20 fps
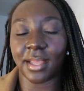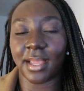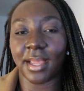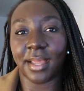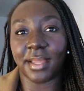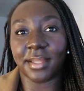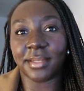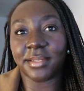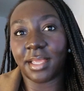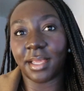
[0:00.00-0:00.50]

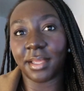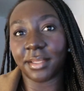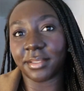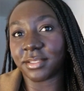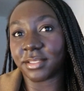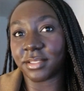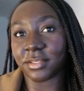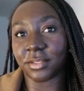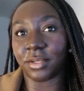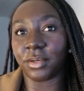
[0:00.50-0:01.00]
and yeah it's
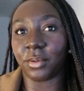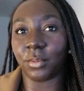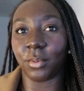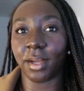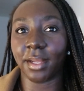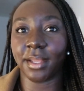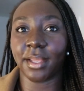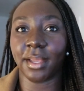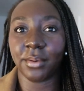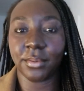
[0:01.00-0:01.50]
just gonna
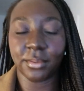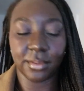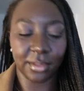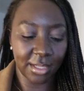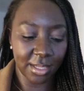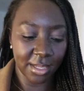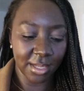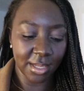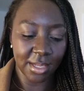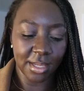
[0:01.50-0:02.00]
work out
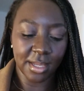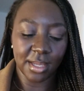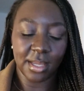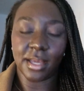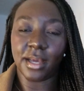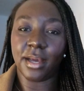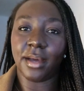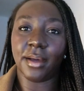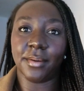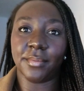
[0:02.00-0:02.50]

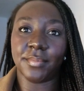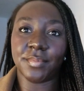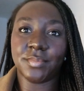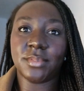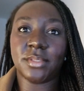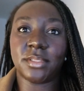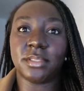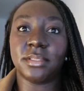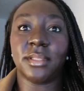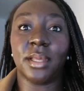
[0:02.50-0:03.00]
um,
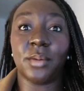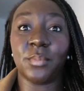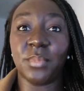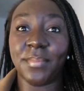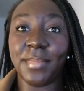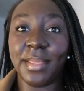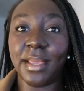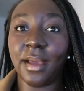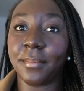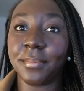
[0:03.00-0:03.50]
so that we
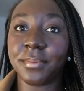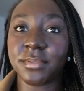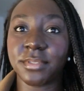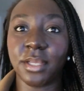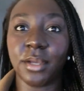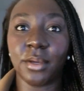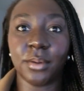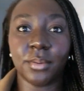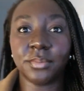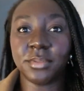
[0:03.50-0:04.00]
meet up so
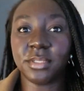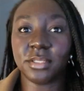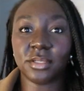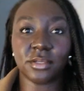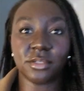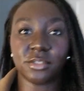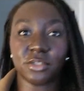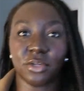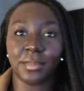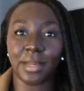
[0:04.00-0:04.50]
I'm just
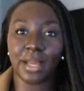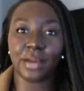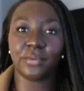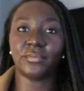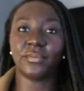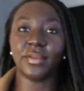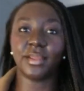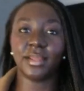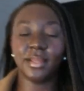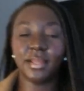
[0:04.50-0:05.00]
gonna show you my
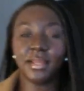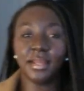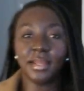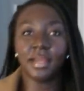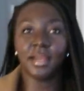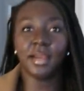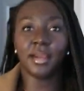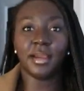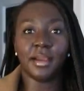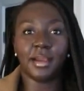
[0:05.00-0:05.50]
outfit
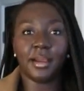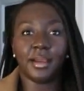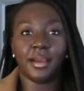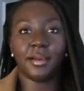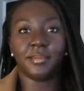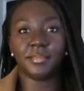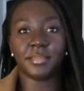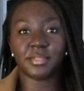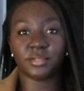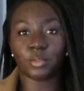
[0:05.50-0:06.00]

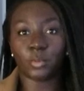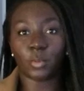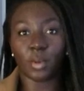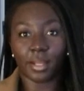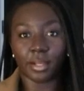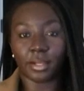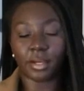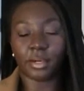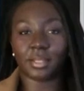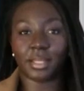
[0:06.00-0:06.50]
um, it's
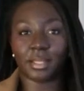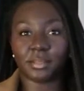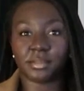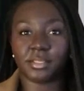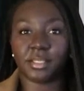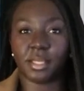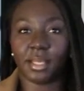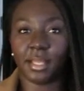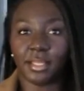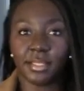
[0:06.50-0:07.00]
quite cold
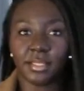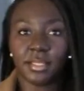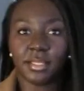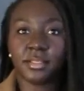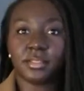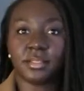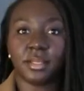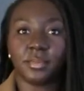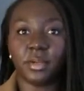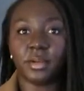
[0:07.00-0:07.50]
outside
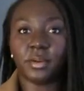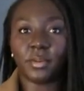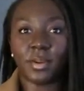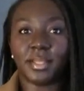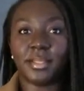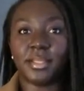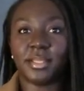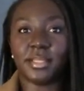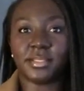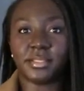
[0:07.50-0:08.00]
so i'm gonna
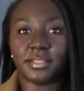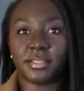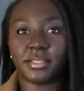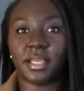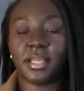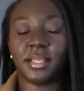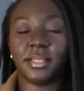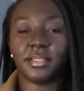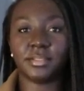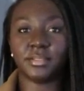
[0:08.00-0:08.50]
wear this
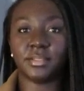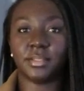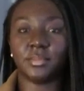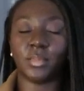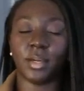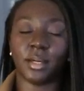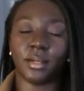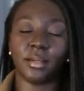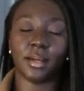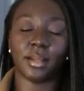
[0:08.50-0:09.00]

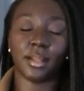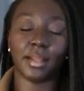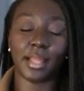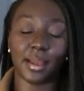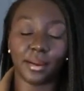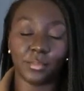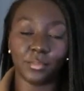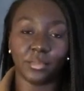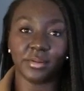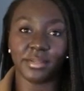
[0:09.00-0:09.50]
well i
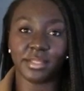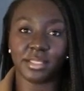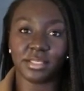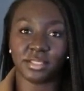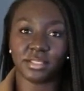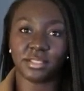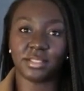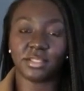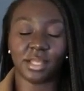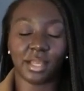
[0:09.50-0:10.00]
am wearing this
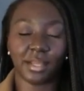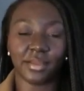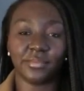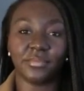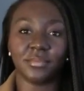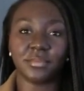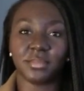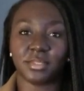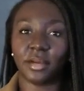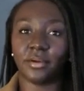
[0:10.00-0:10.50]
jacket
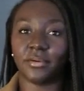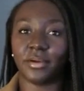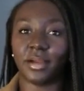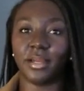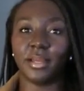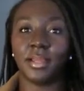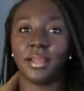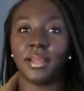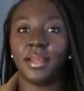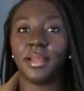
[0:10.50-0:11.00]
from zara
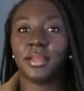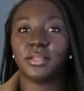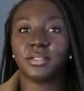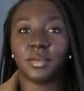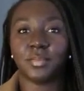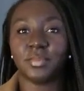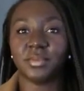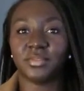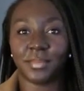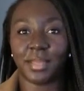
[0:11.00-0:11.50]

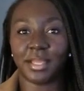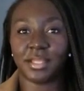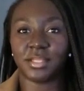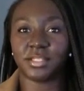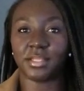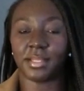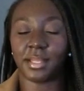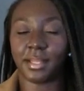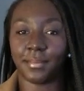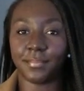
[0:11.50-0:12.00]
top is from
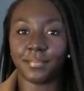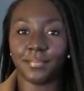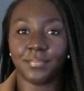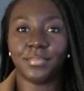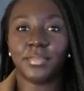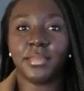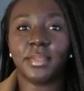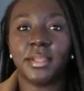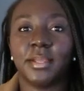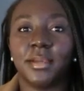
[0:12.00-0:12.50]
h&m
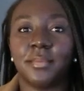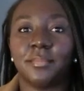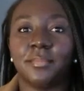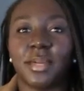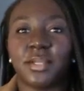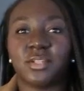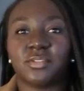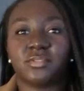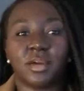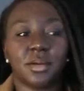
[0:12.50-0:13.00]

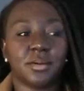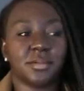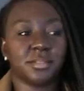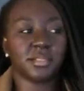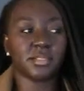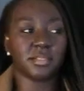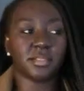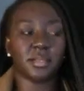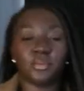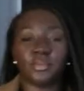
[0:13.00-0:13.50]
my
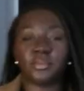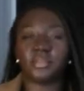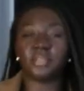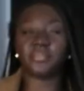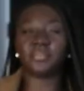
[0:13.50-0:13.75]
trousers are also